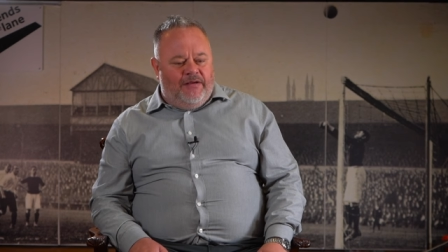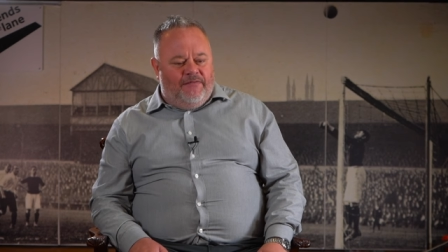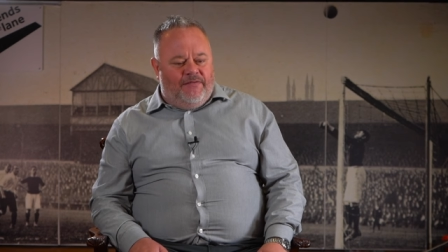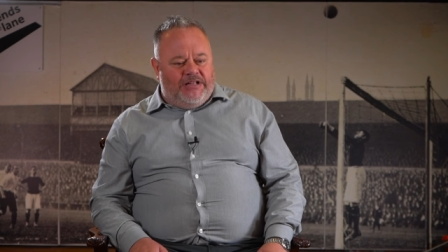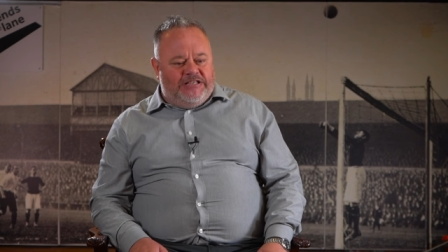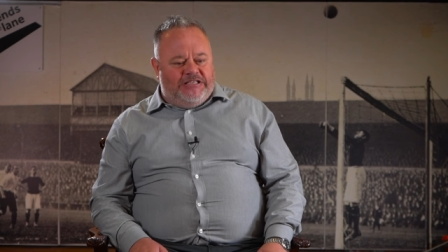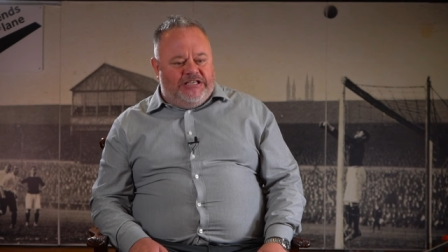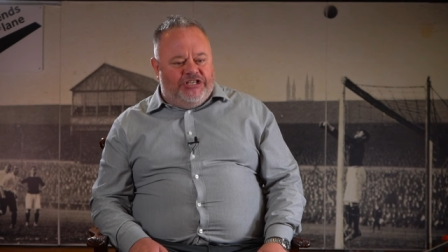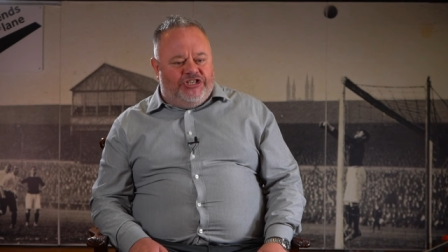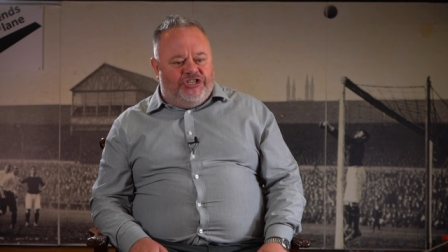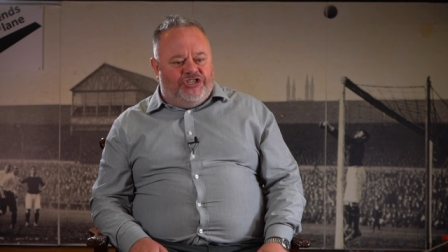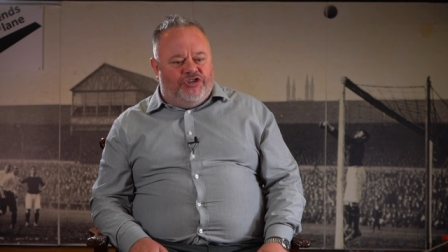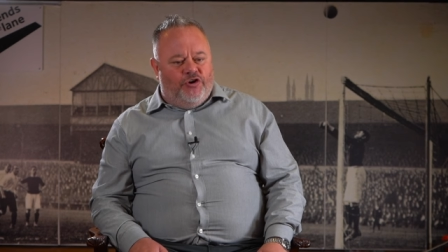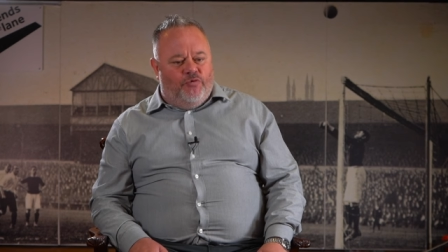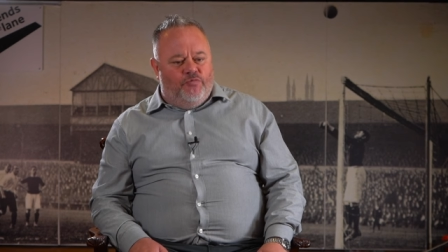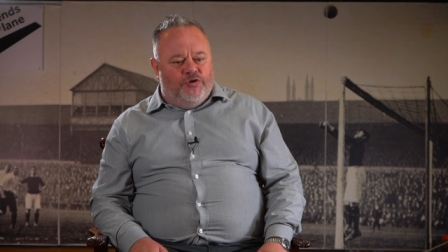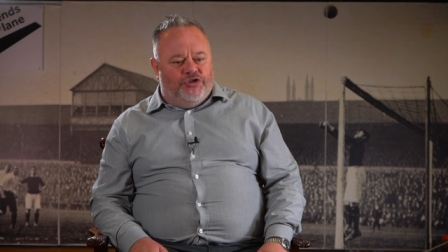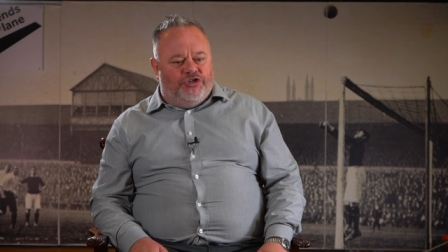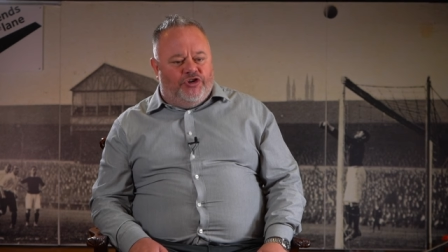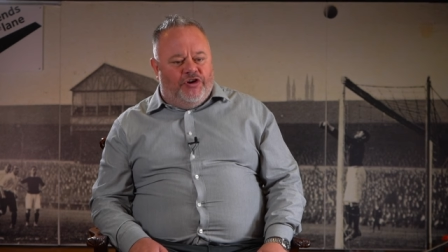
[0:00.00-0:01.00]
In fact, his
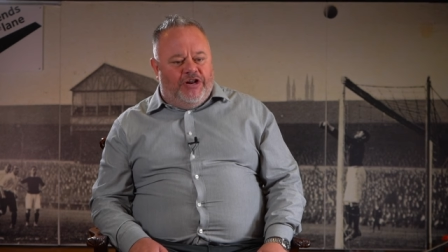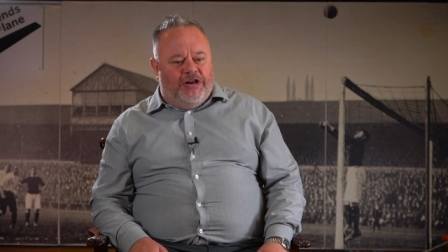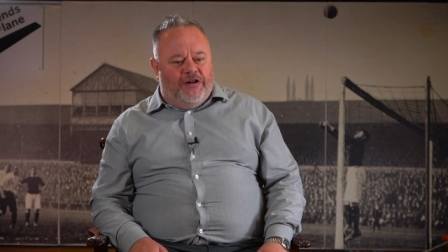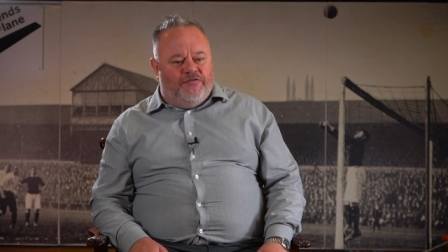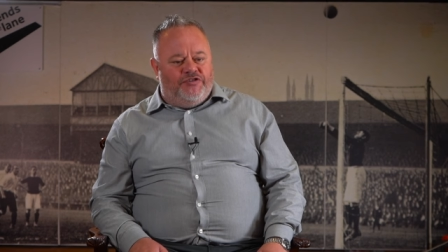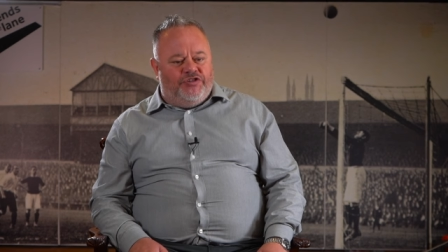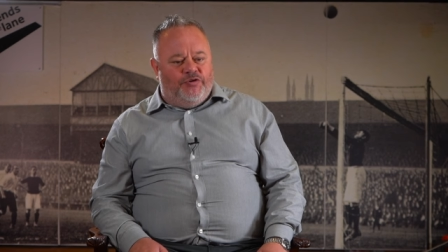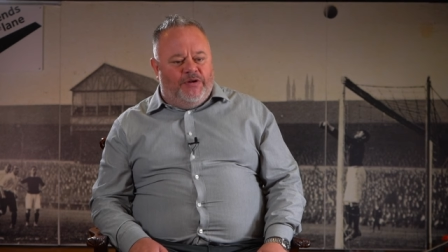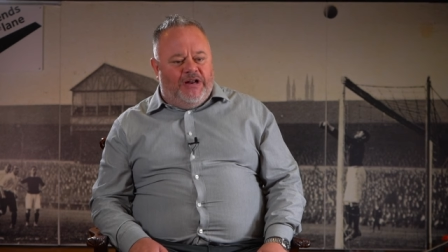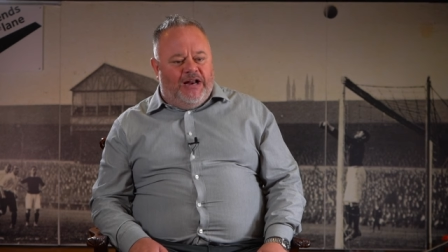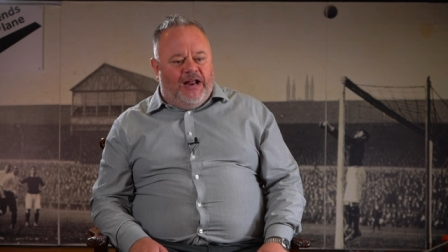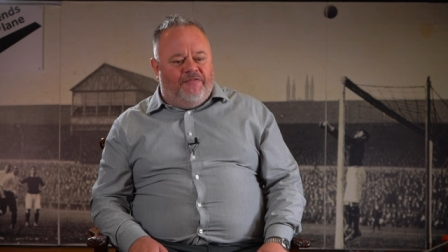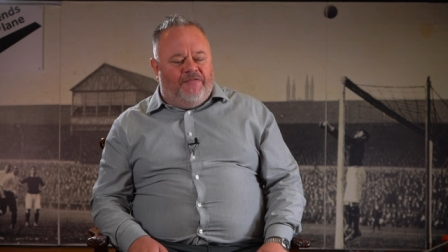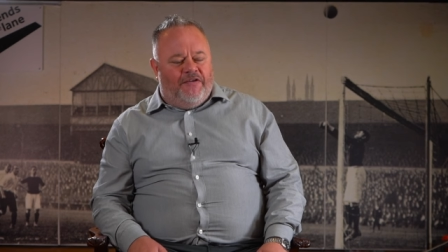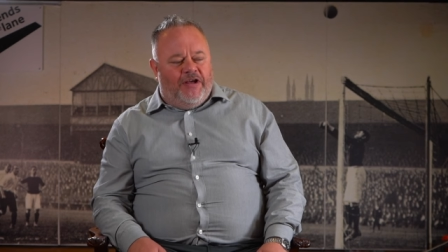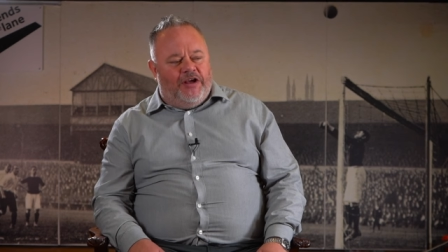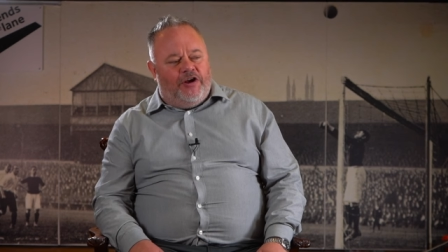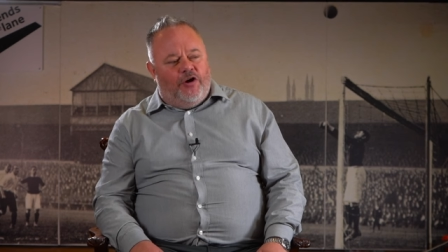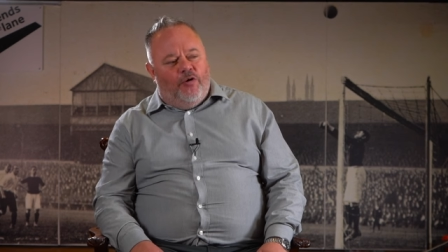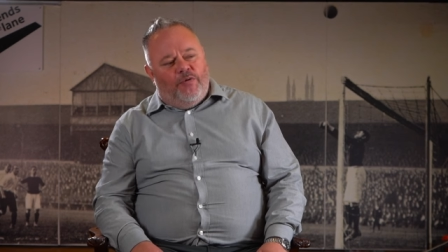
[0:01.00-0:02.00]
son was good enough to win an
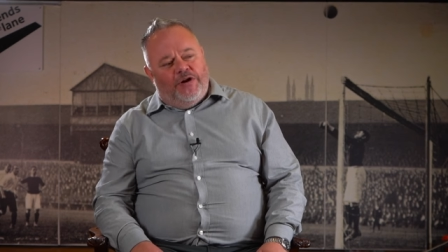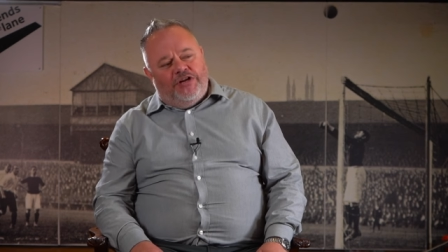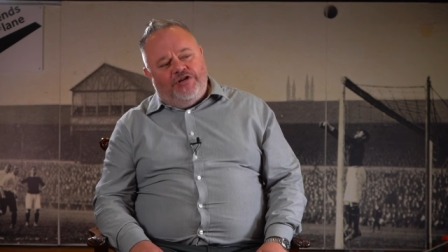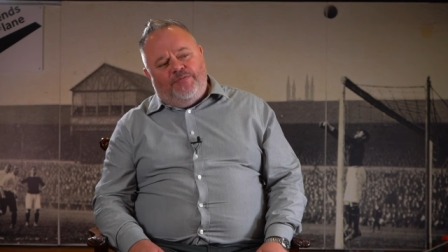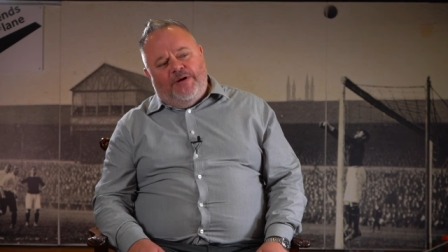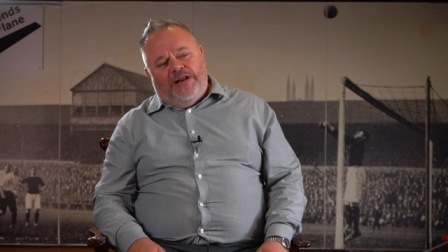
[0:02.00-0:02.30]
FA Cup winners'